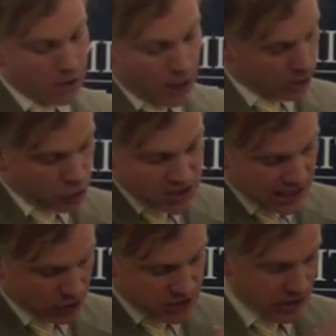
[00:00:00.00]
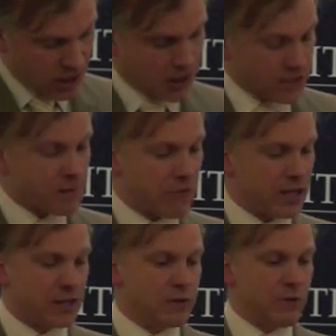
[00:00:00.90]
I could say lots of other things about
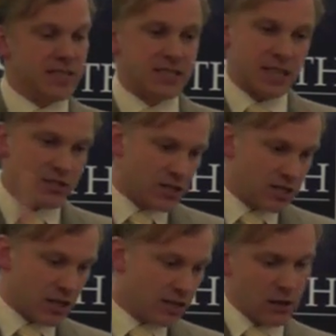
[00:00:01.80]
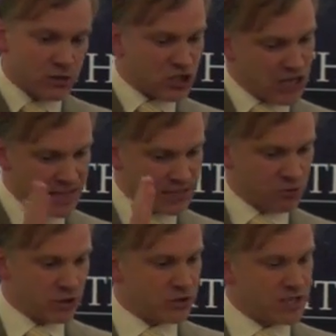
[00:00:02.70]
ratings agencies. I don't share
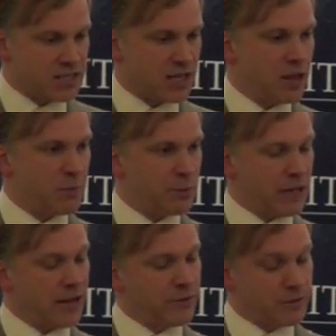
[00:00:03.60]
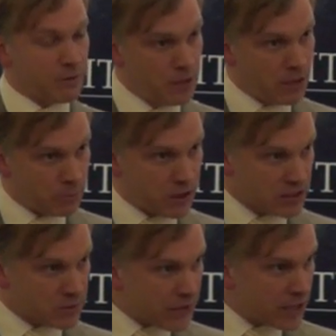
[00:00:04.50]
some of the critiques that other people have of them. But
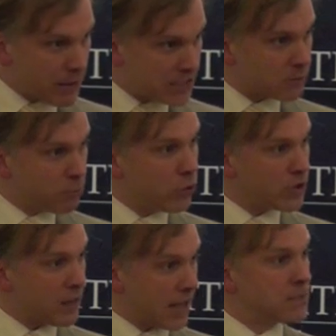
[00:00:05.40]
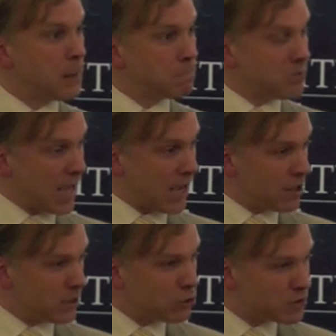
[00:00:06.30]
this fundamental point that they
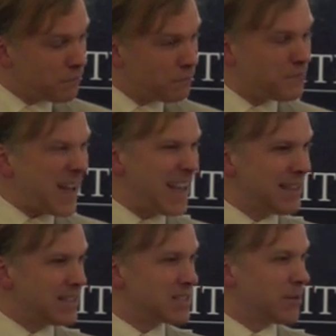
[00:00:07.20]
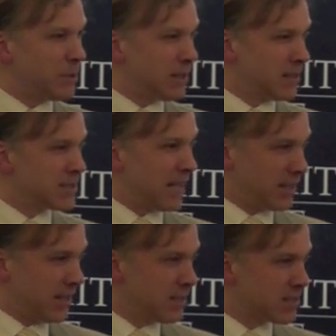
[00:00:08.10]
have used fairly similar
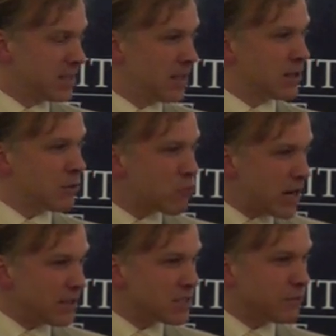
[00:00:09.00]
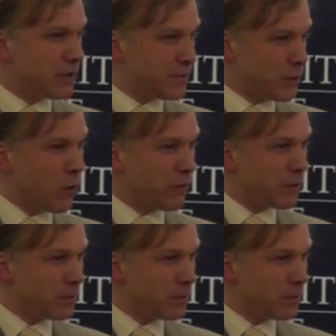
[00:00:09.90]
techniques, relatively few of